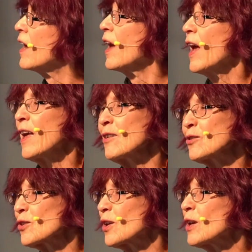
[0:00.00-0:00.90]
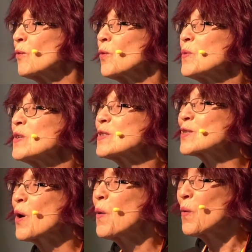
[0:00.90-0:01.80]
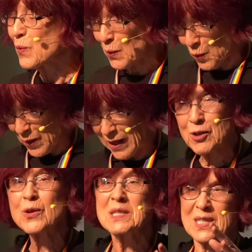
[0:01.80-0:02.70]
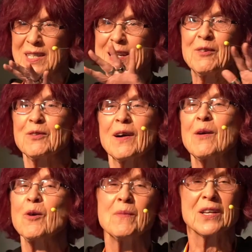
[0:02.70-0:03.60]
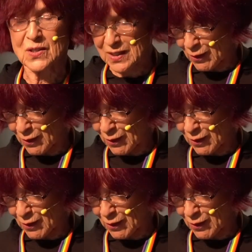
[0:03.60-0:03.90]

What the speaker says: And it will be so rewarding. You can sit down. I won't make you stand